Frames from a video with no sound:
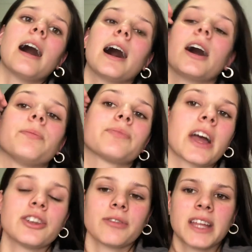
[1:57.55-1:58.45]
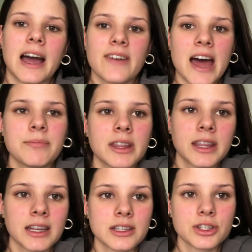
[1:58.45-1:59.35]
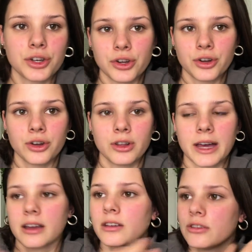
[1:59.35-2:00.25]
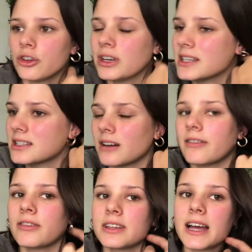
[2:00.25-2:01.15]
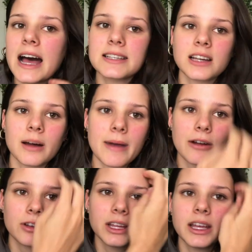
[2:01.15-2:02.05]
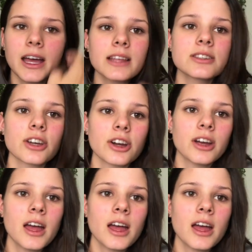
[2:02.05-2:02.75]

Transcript: Um, I don't really have admin things to do. Like uni stuff really hasn't come out really yet, so